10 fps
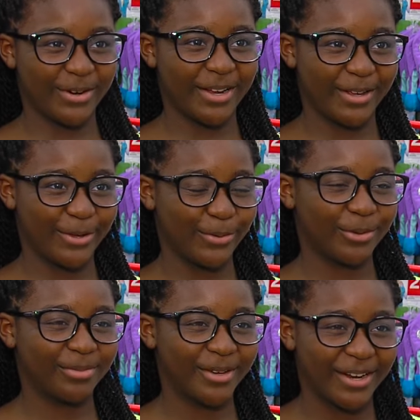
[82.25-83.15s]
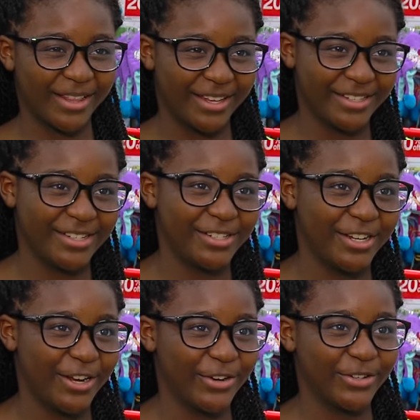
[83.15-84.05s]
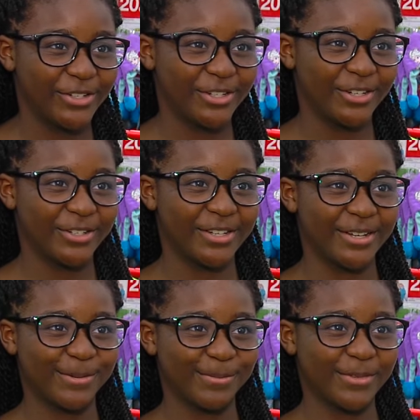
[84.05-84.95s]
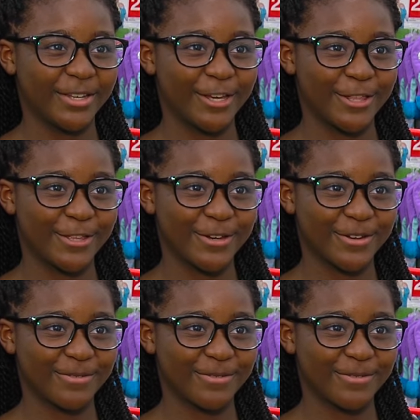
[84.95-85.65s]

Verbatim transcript: I go up there, I like to cherish our time together.